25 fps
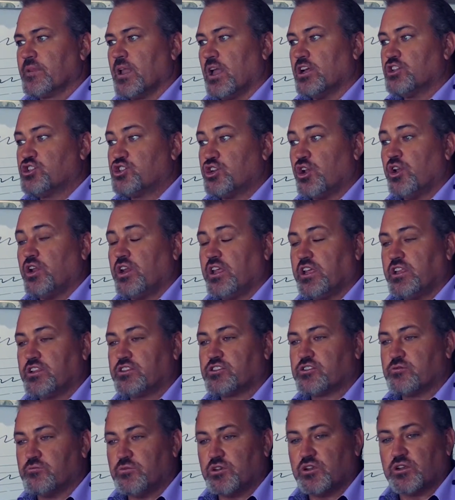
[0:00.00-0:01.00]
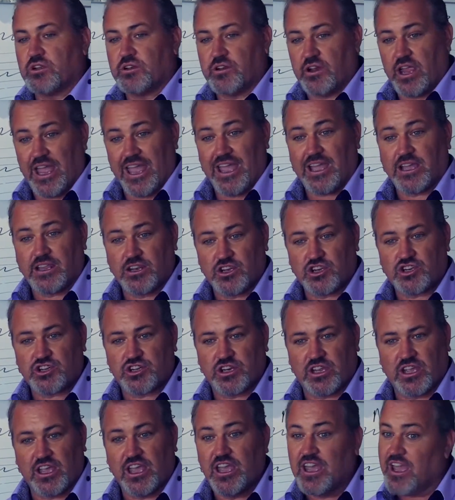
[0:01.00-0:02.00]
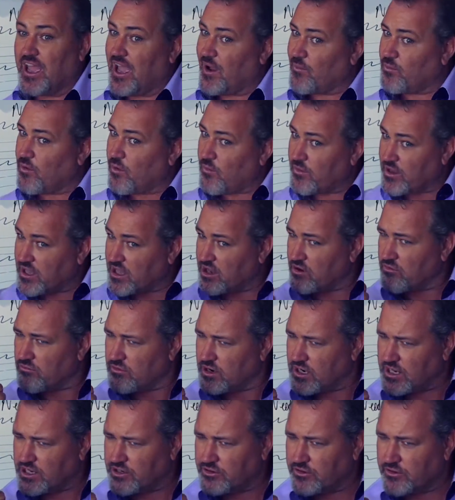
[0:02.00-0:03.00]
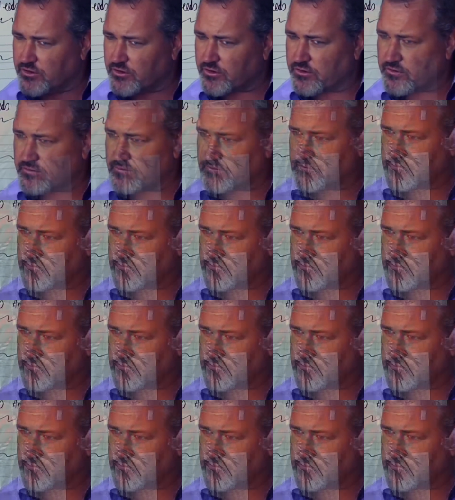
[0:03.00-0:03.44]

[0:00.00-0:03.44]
A journey into Mueller Air Conditioning and what we can really do.